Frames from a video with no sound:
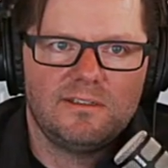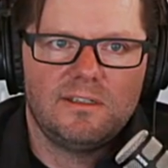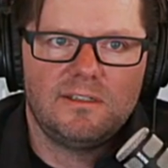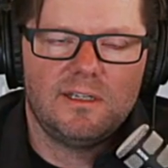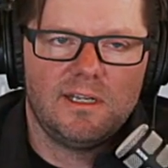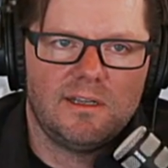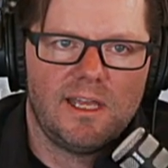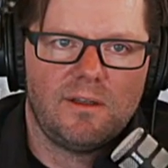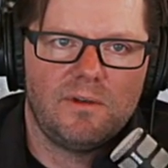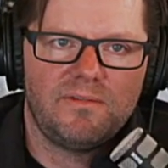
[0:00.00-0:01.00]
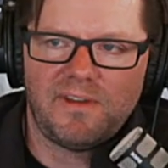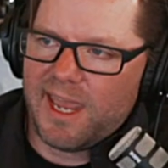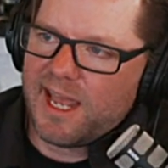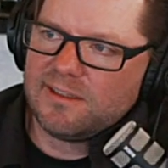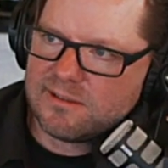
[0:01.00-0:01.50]
that, like with
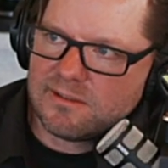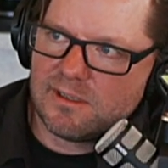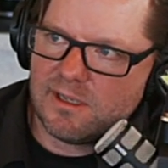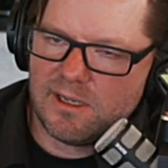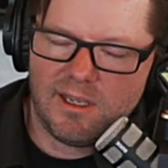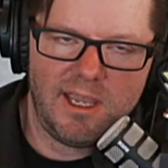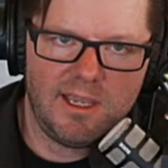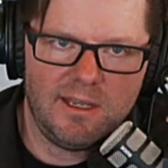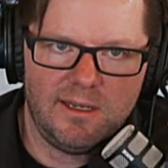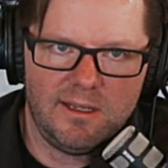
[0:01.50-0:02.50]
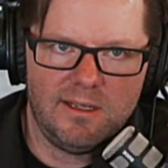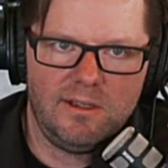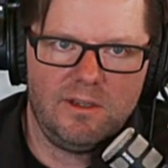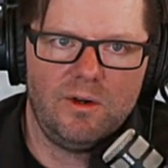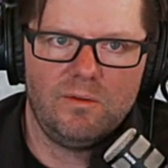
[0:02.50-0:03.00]
fats and
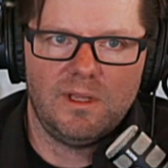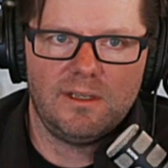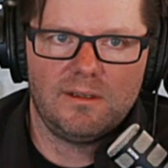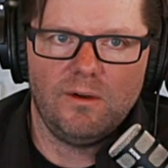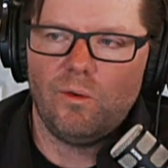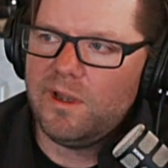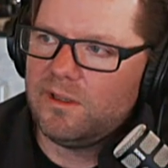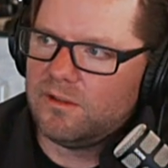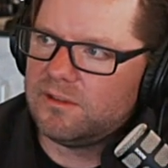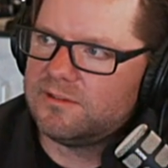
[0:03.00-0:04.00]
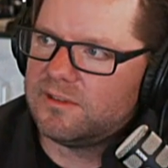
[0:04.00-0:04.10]
you know, like oils